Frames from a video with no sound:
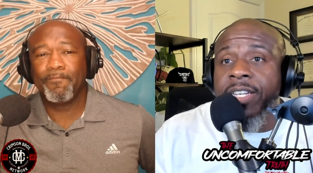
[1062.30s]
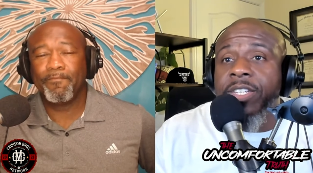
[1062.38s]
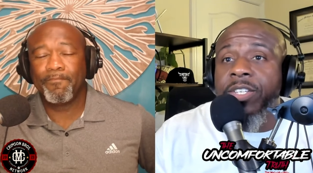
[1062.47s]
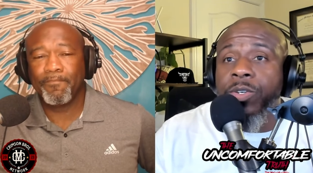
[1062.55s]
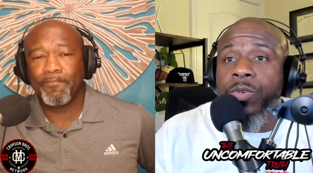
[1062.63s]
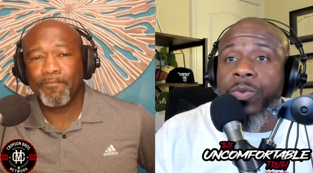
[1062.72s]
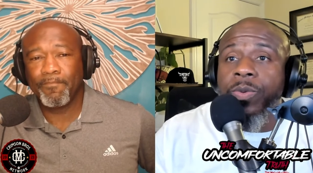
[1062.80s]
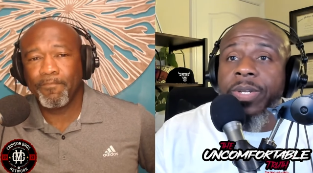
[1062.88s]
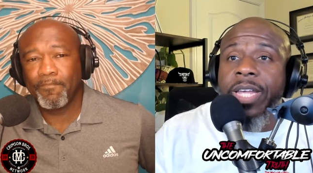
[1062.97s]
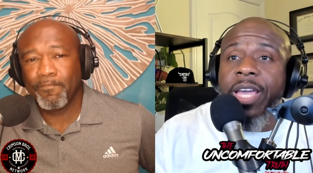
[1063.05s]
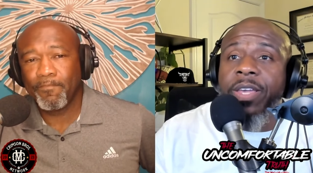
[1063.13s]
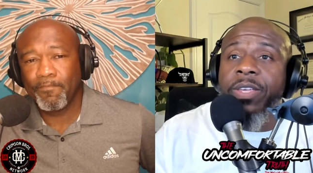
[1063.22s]
Speaker 1: you
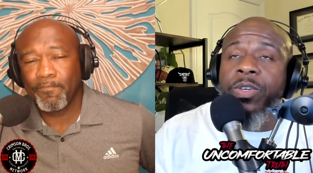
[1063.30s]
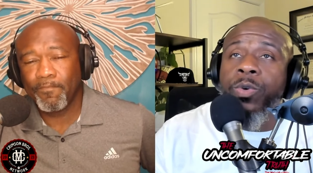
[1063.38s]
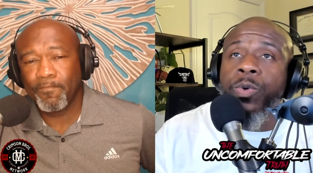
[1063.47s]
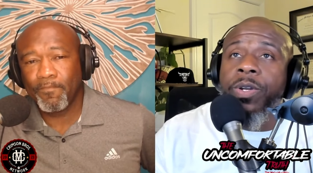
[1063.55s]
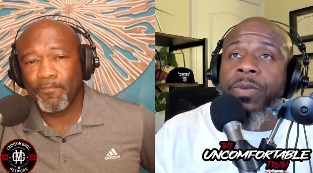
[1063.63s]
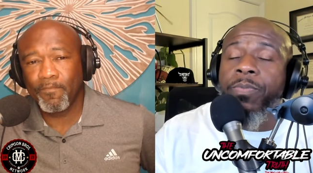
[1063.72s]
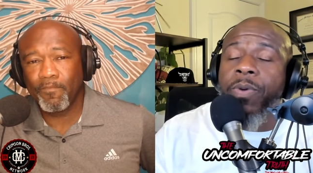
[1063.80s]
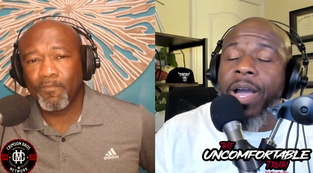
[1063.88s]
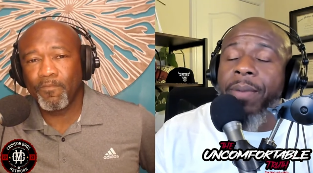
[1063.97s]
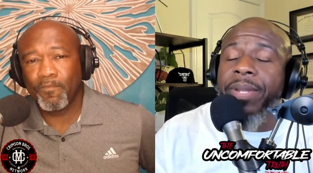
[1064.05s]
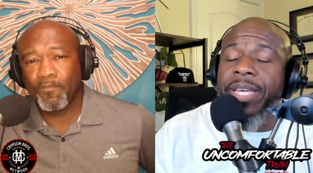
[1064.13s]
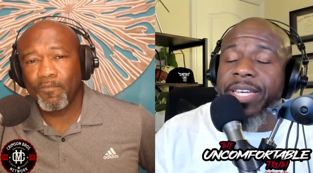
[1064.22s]
they you would
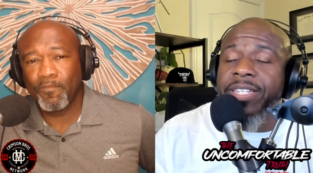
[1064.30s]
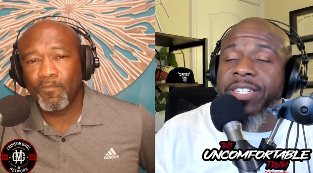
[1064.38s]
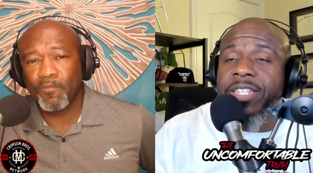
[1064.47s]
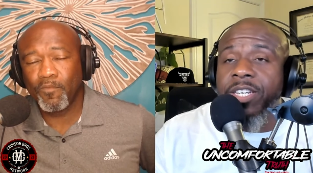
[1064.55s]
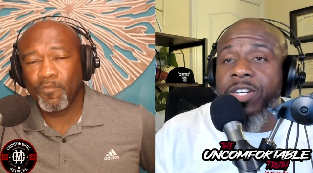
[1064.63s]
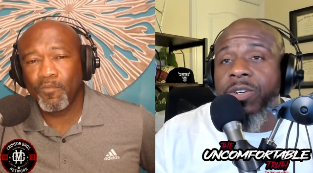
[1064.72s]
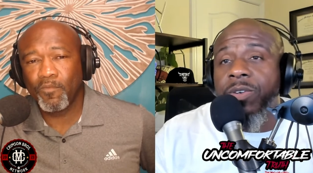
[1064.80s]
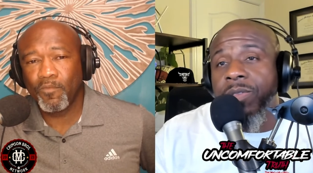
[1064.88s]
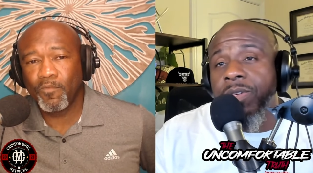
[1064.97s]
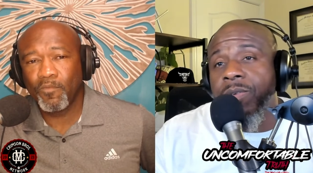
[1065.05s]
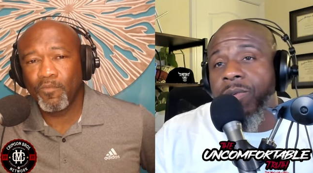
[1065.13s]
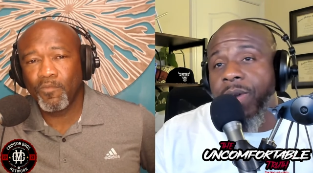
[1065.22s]
probably instill
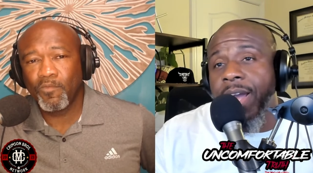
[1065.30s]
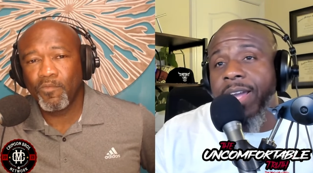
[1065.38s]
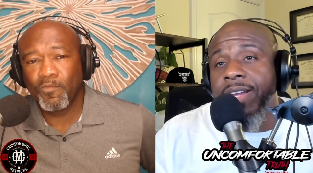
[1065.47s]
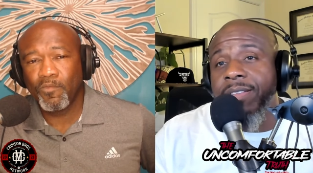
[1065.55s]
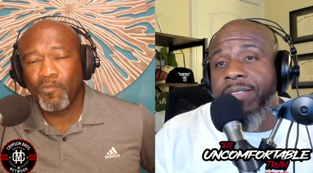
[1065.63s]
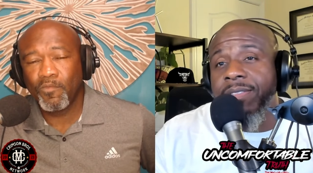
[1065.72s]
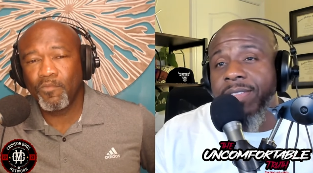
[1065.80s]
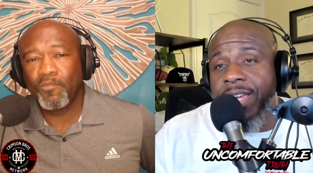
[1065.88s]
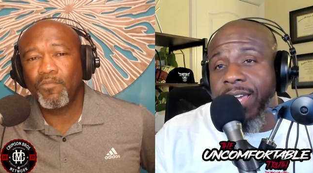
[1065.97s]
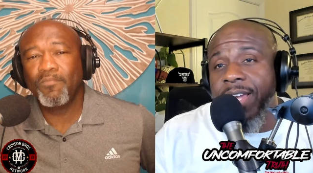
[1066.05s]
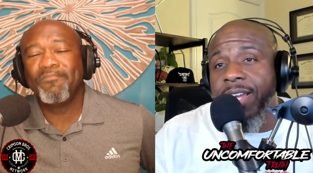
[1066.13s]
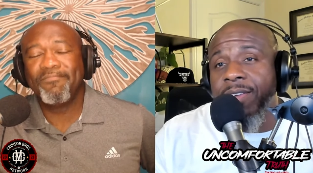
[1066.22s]
the right
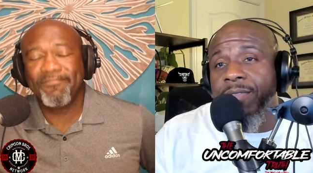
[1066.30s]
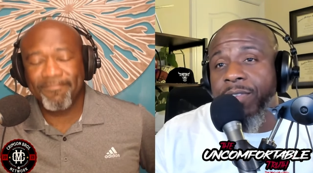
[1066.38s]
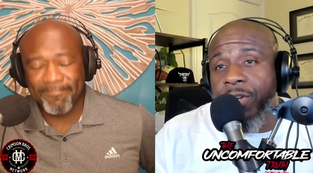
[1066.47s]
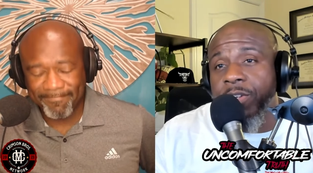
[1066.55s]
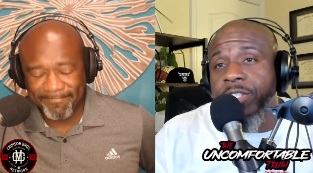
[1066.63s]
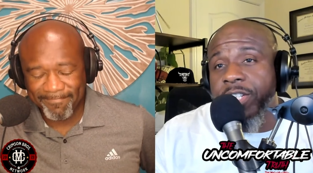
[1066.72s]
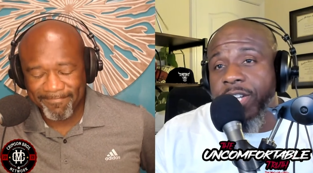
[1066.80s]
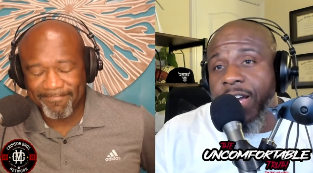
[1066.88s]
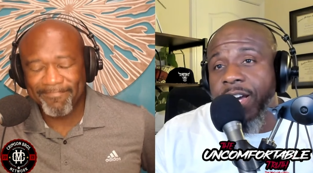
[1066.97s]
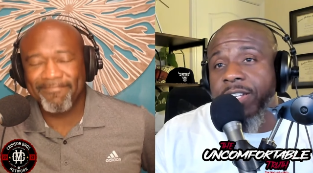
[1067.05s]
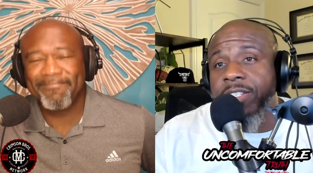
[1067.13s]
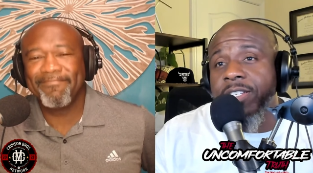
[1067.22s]
thing for your
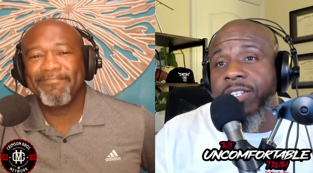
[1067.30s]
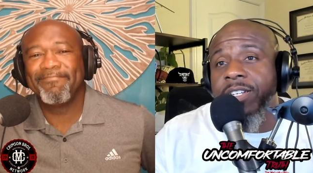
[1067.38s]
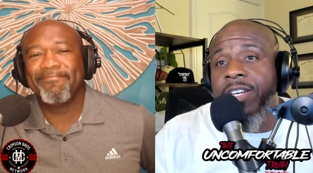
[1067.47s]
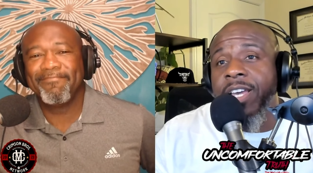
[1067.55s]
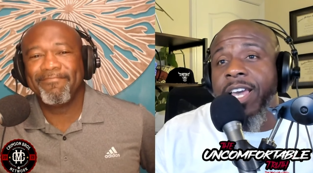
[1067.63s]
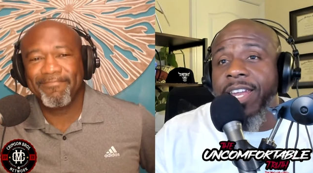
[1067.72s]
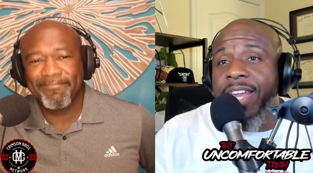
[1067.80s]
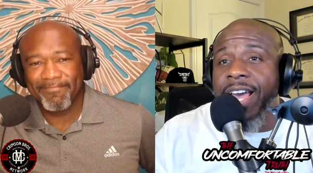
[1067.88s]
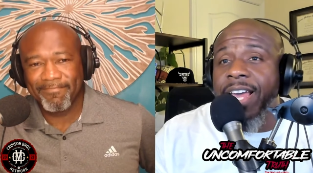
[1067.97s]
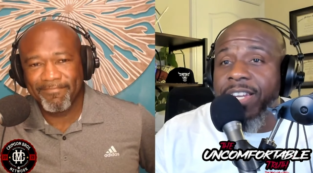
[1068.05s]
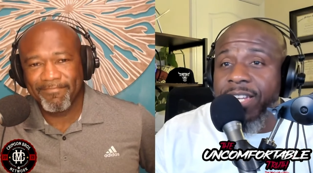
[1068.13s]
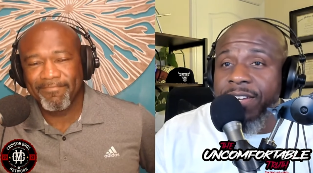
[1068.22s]
child to
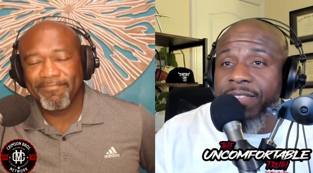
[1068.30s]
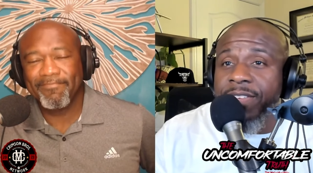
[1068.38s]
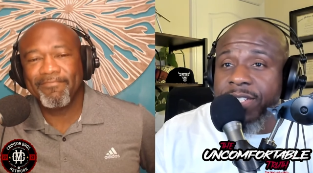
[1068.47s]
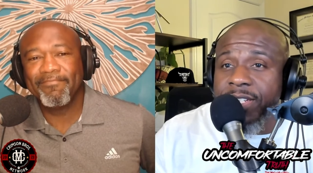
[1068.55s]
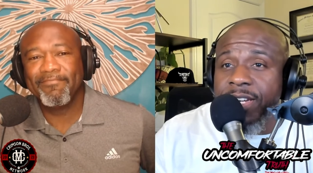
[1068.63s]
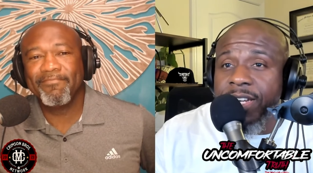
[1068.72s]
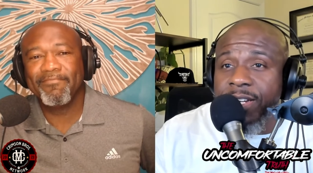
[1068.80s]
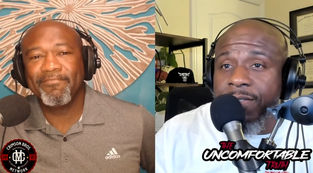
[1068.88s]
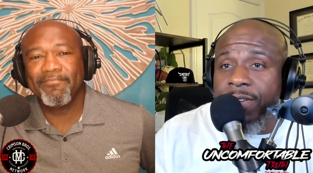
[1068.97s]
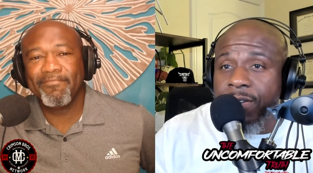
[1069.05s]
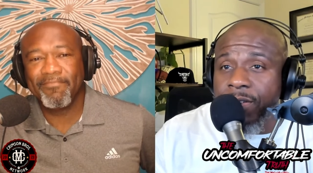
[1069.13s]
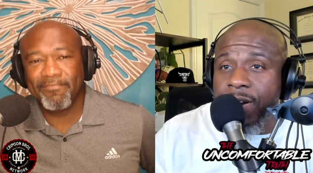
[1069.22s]
not leave the scene of
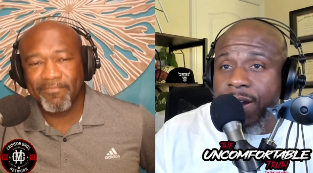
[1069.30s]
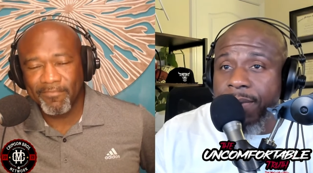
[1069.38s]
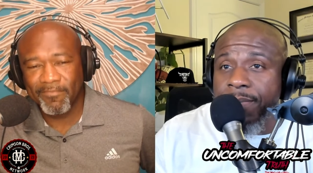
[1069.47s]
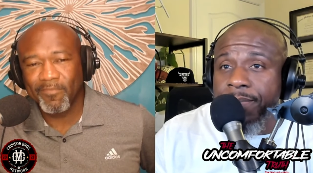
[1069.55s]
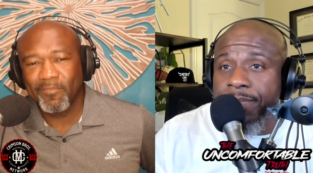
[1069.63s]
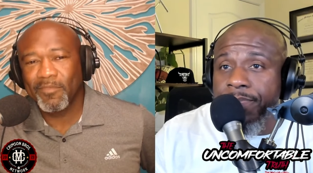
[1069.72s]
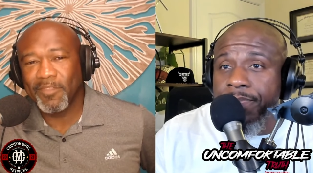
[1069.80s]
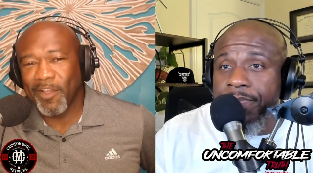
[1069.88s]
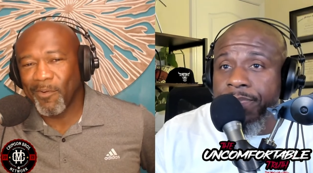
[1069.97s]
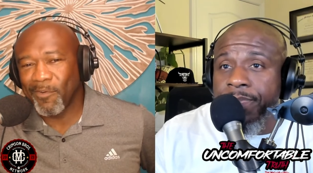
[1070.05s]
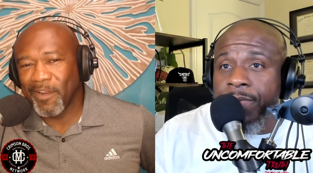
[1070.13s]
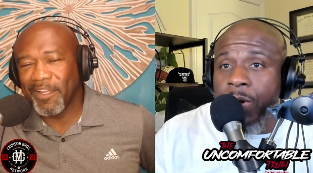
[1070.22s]
a crime,
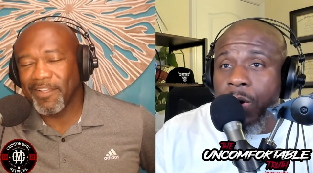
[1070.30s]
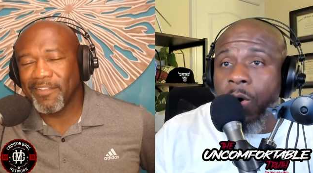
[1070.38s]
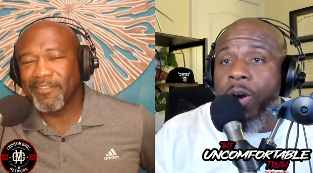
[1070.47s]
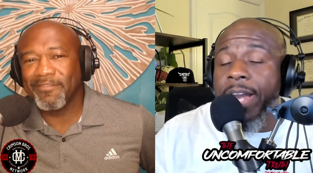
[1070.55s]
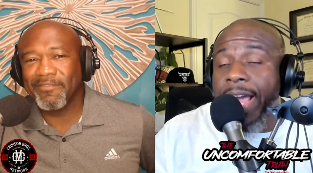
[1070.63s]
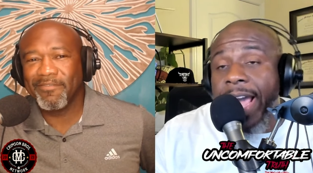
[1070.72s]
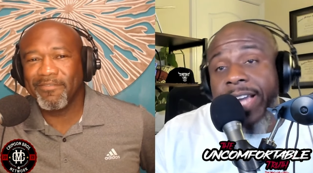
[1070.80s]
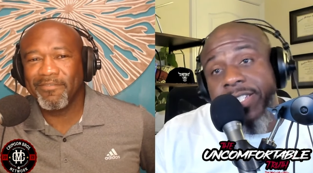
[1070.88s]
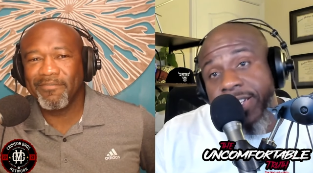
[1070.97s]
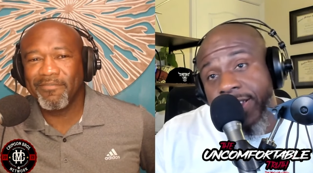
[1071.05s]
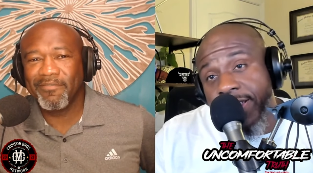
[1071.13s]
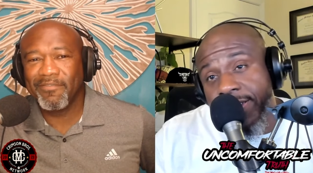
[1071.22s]
all right, or an
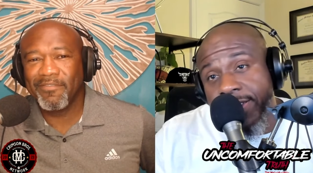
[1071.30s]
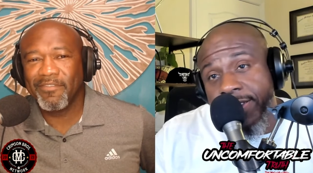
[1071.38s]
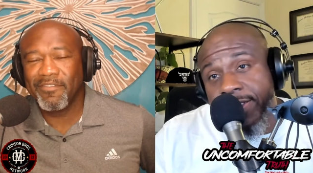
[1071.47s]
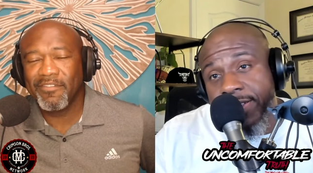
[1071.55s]
accident.